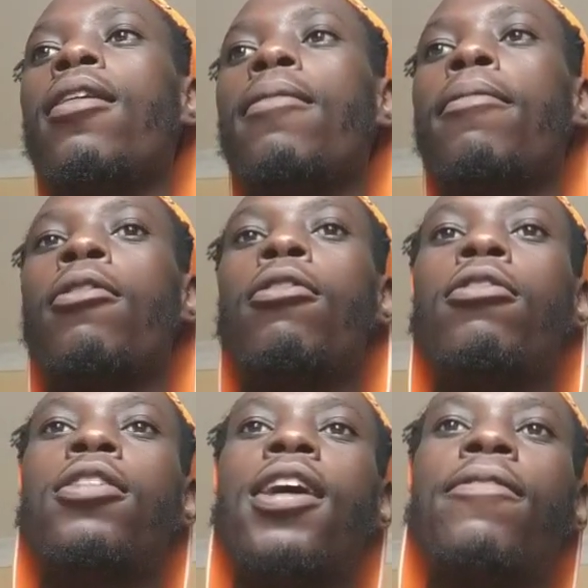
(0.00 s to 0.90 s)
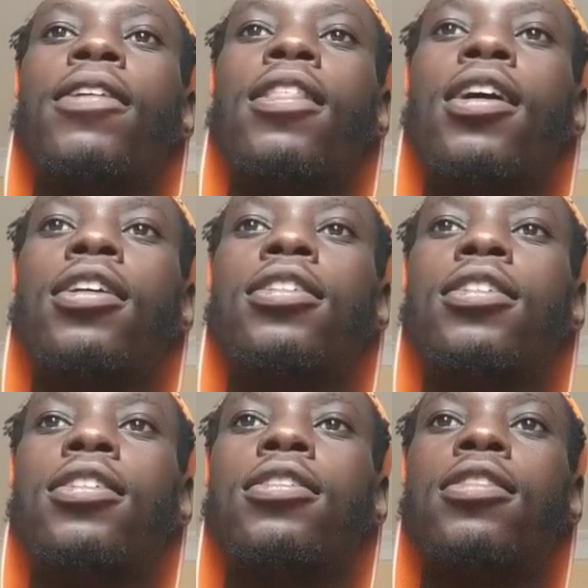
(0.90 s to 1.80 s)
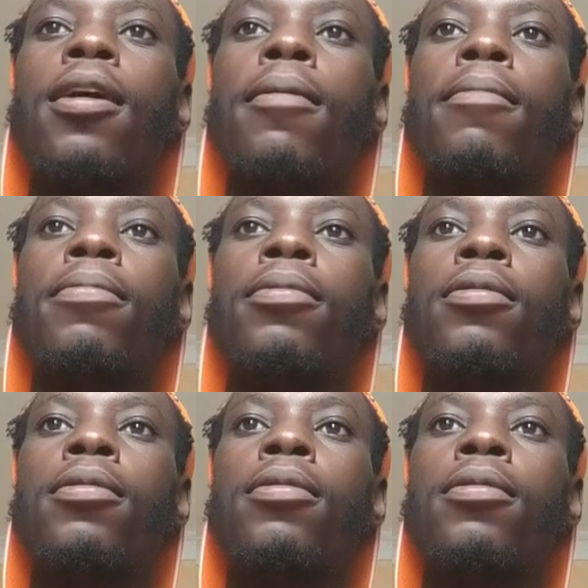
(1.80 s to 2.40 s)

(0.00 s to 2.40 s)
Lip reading: chord. After that, set jump